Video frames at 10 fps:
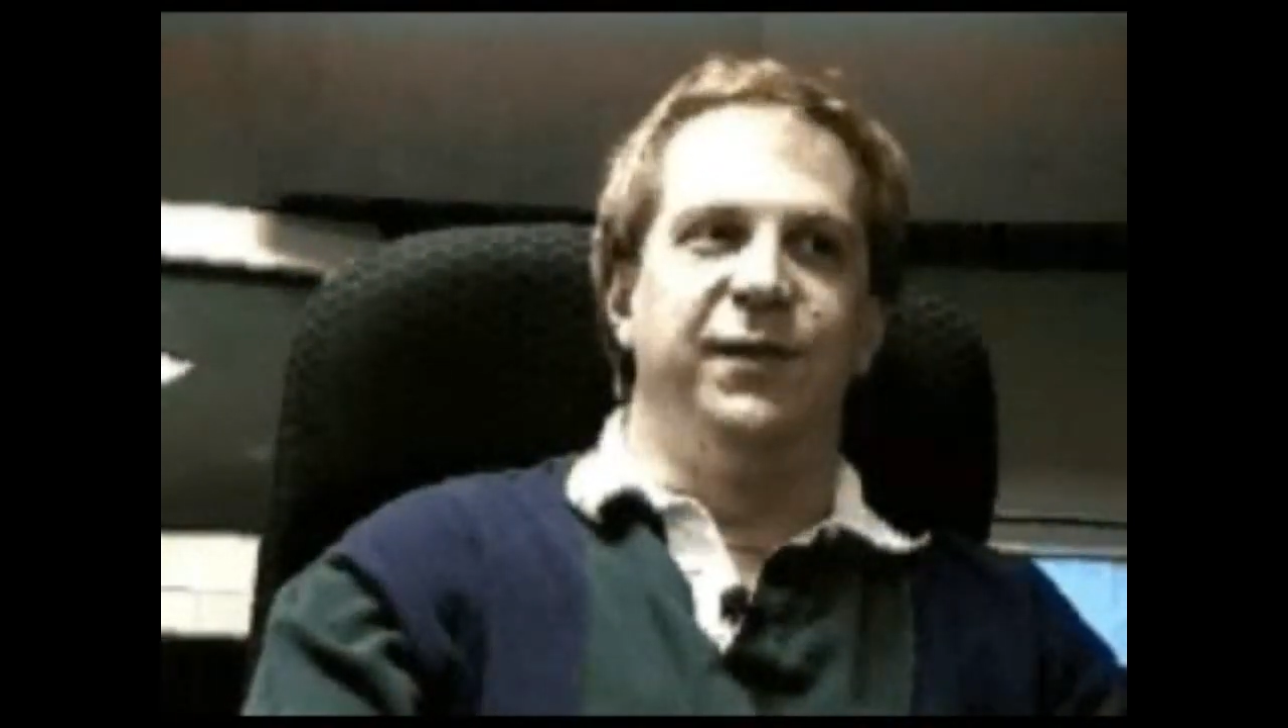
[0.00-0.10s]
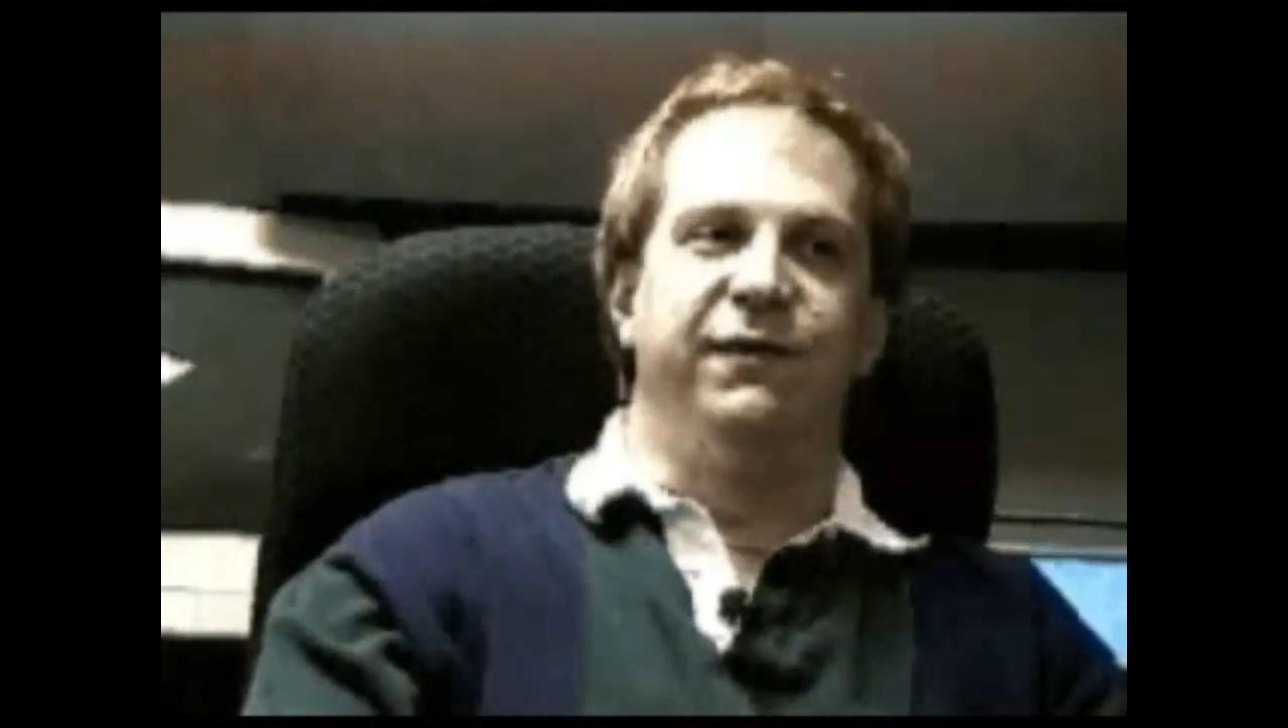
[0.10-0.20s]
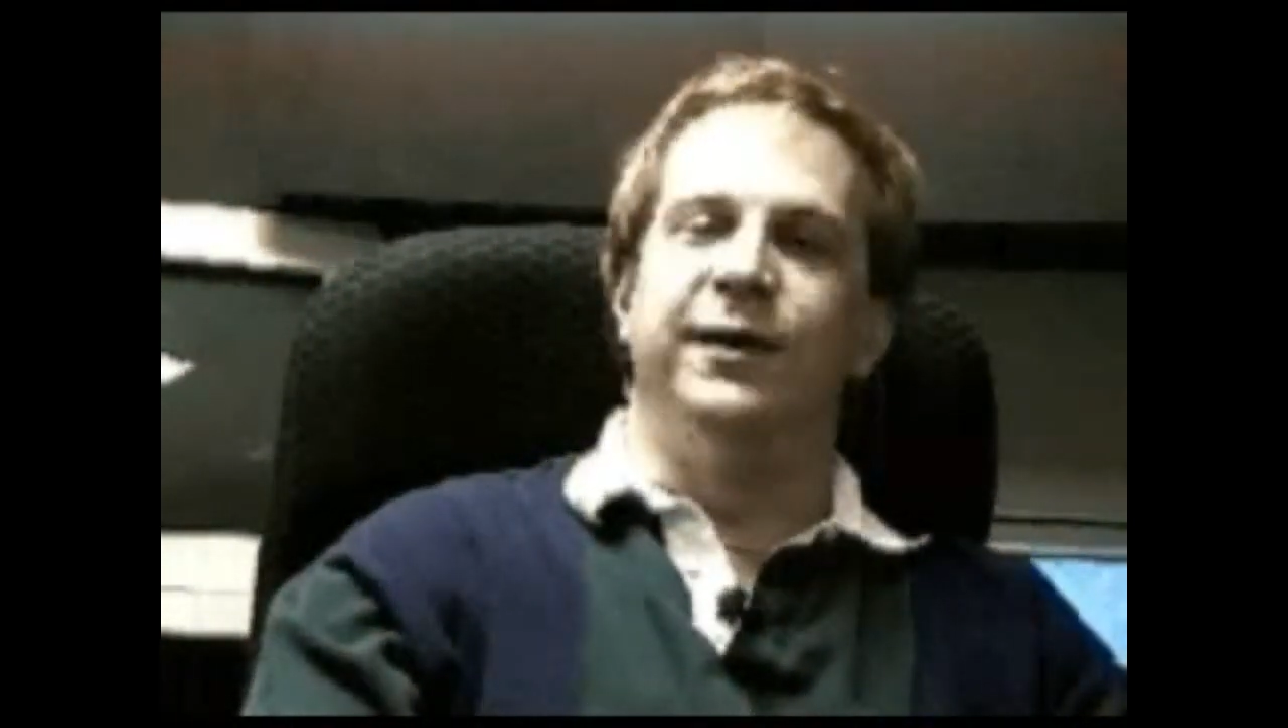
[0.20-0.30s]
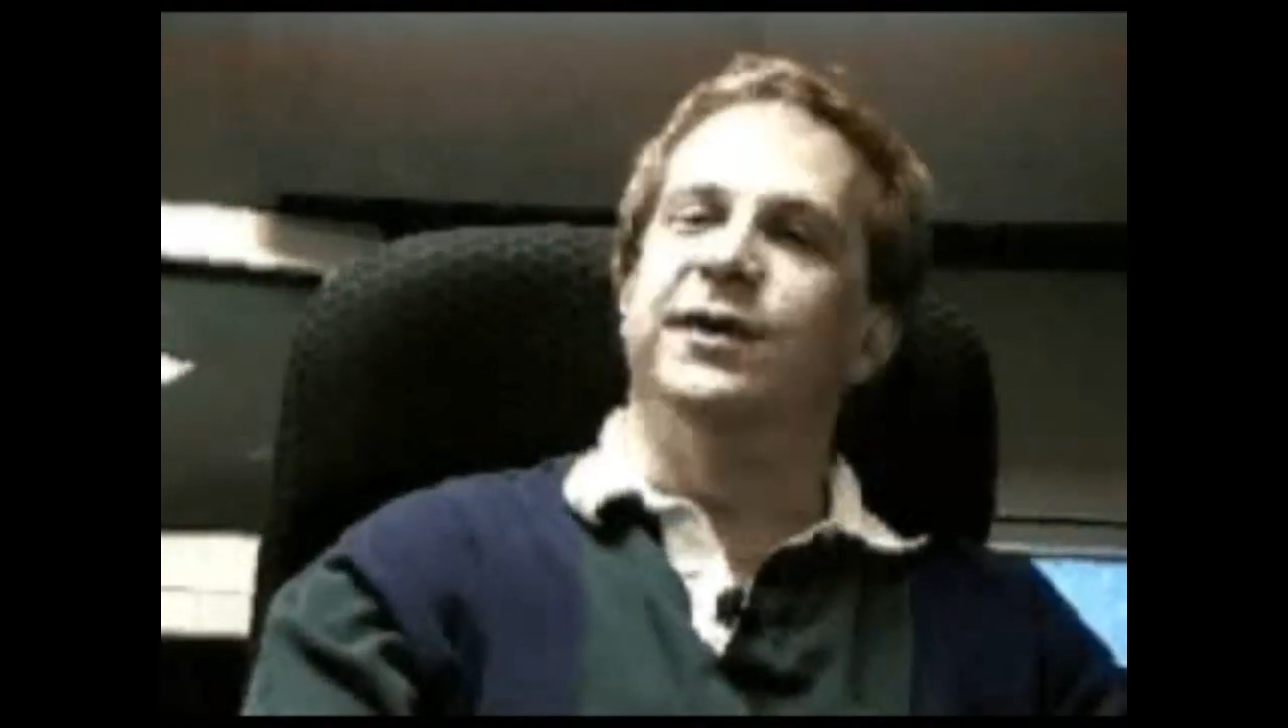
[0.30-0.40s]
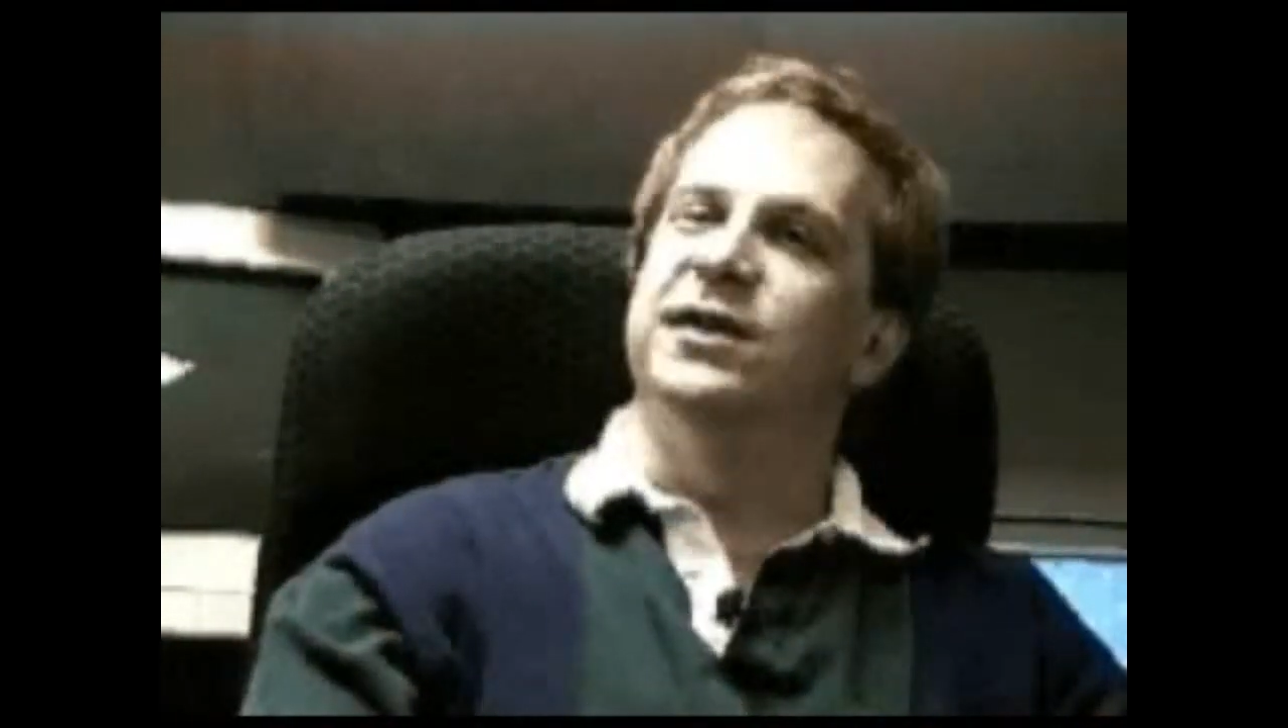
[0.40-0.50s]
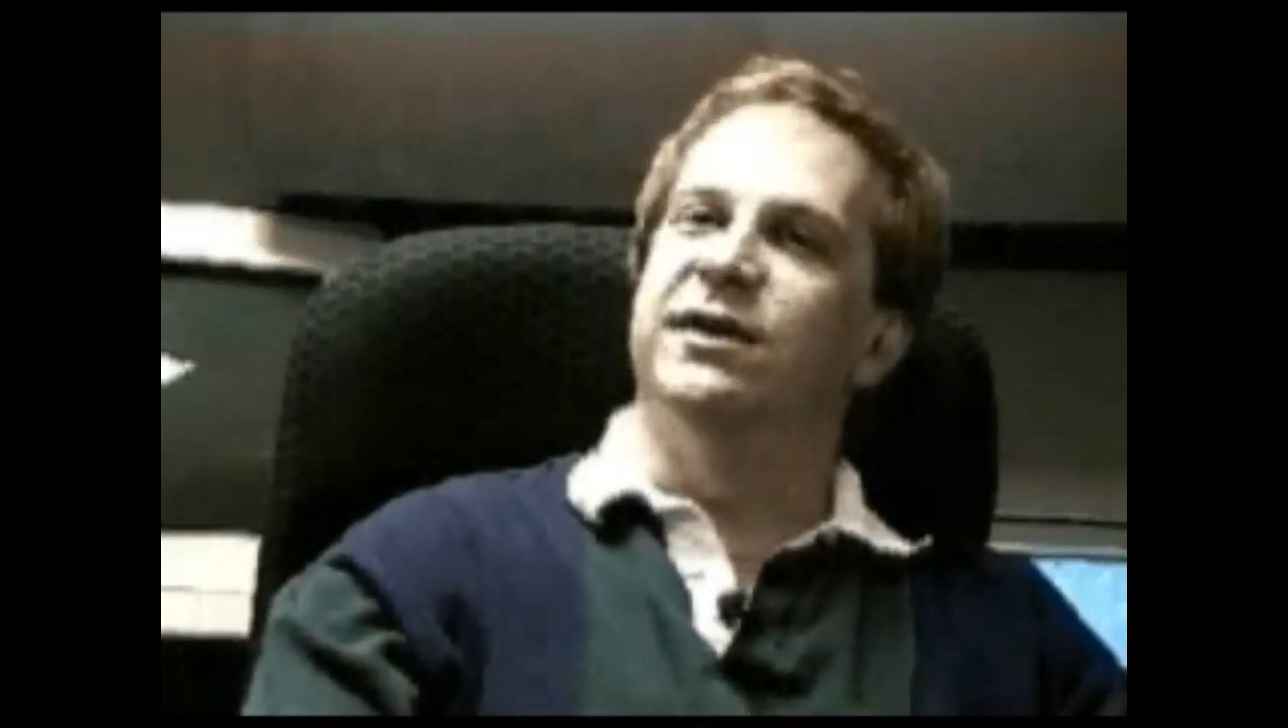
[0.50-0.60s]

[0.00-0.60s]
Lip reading: first